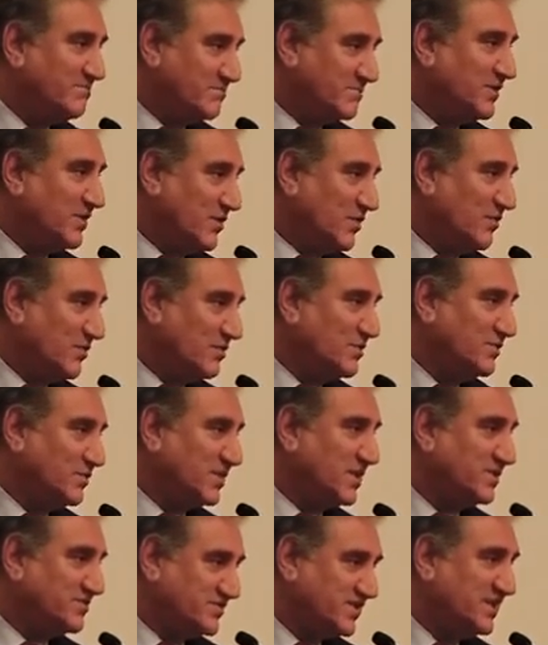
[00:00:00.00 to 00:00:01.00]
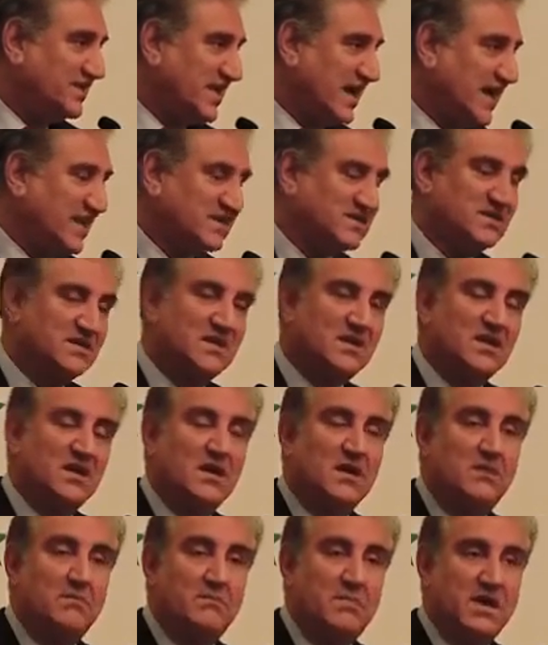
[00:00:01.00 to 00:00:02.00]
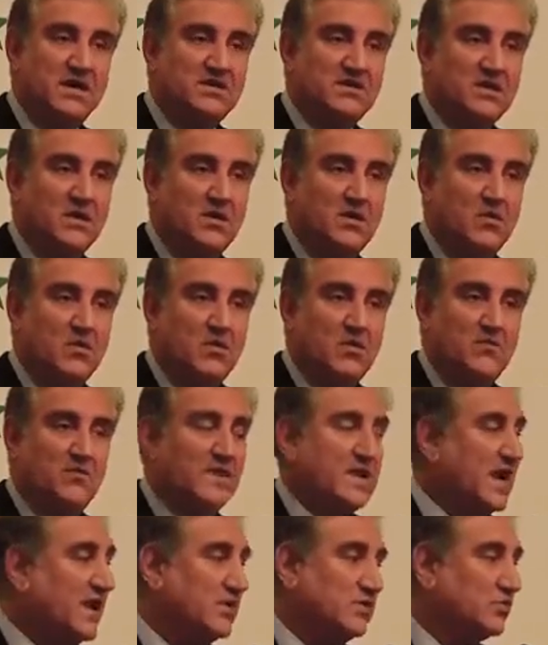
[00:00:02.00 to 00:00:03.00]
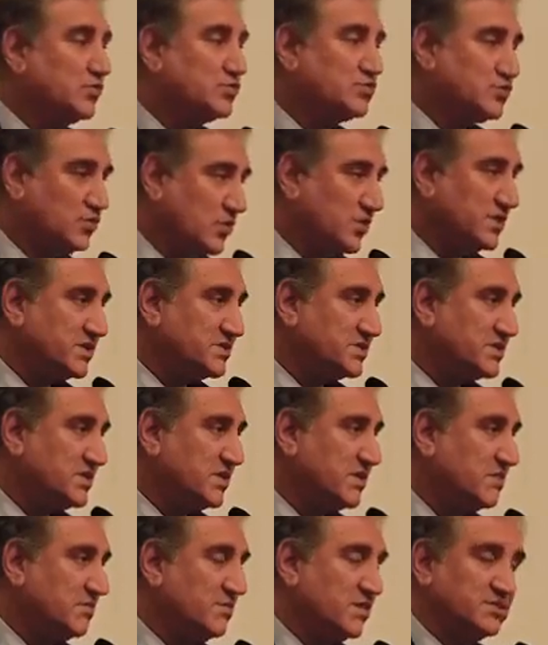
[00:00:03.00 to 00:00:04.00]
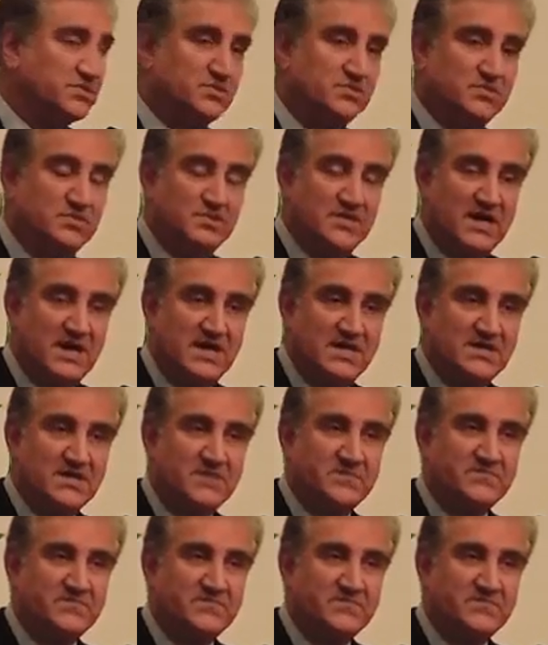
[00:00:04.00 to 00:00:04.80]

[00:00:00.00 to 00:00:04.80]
you can see that, but we had no choice but to do that.